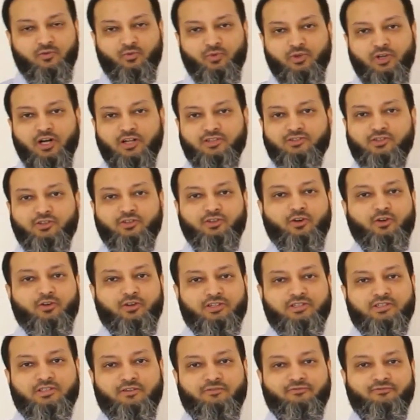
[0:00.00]
We also
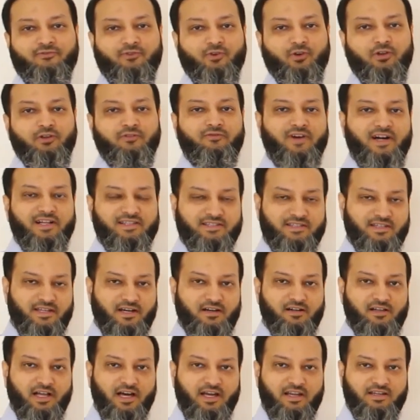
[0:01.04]
noticed a full
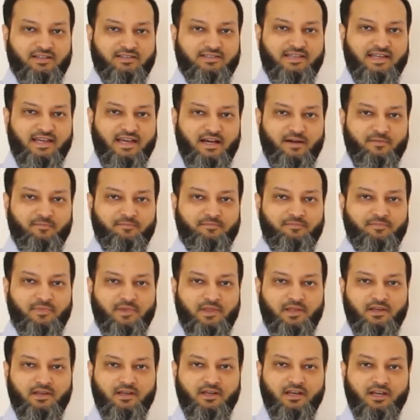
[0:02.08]
fontanelle on exam,
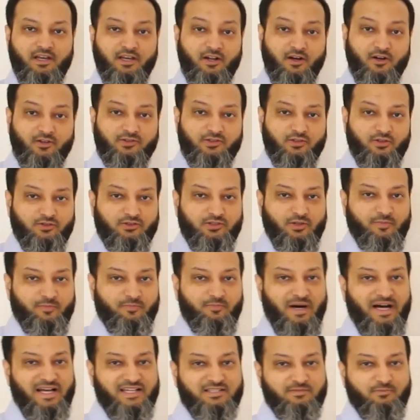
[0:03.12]
and also some
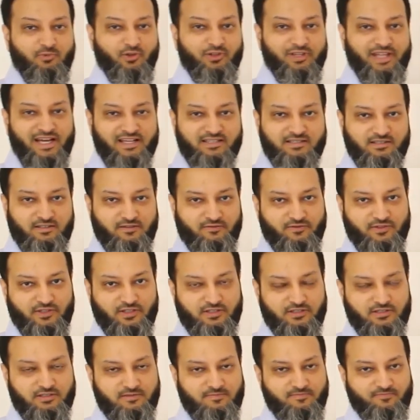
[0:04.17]
possible neck
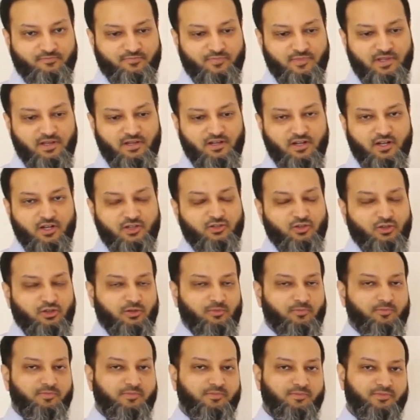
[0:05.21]
stiffness.
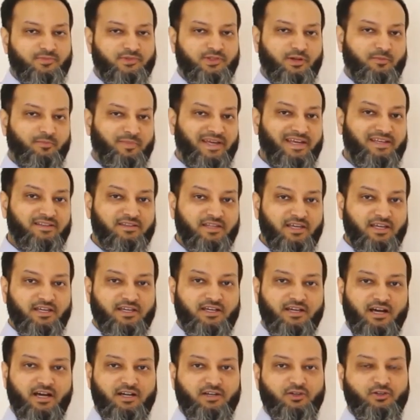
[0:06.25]
So the main
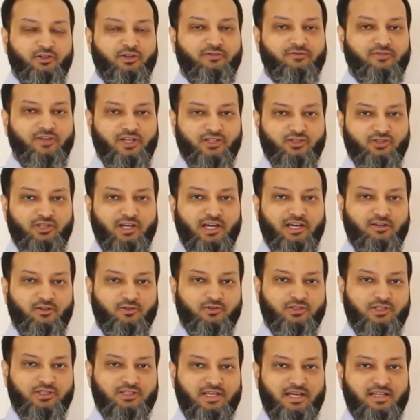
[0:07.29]
thing on our differential
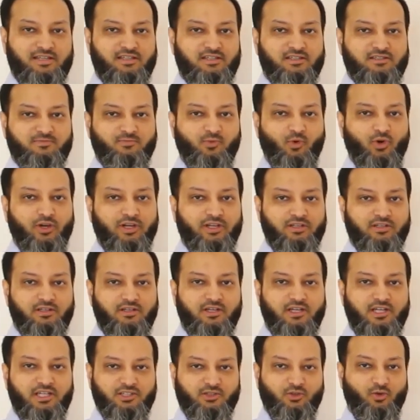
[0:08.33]
diagnosis at this point
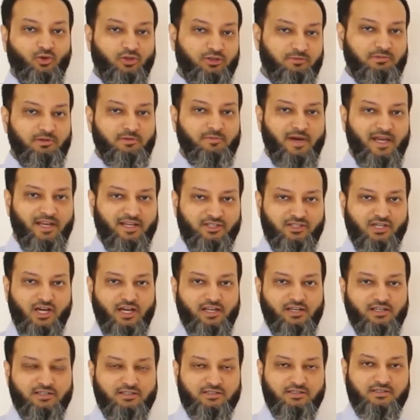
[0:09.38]
is going to be
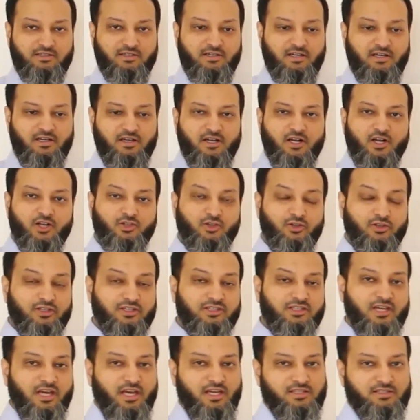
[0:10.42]
meningitis. So
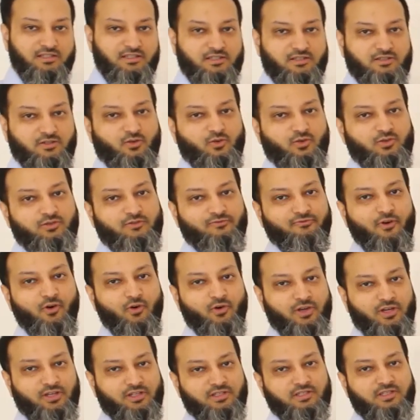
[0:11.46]
this case is going to
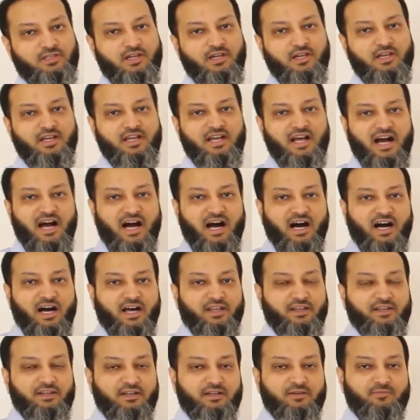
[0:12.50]
focus
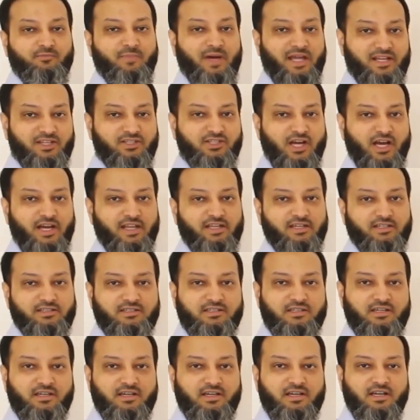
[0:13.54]
on
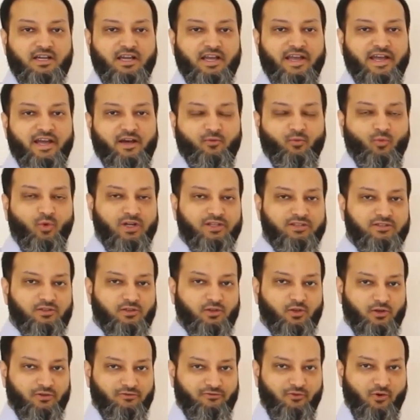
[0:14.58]
meningitis and what to
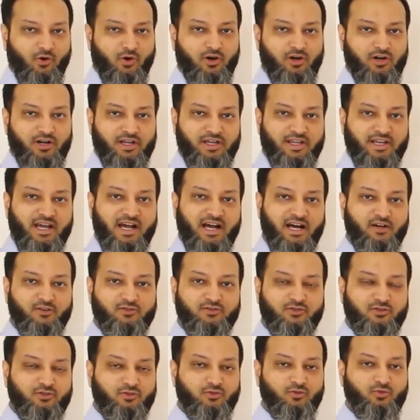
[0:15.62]
look for and how
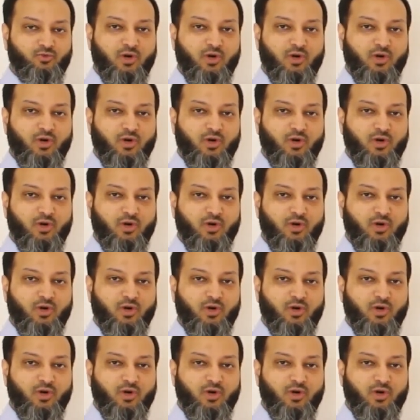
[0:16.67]
to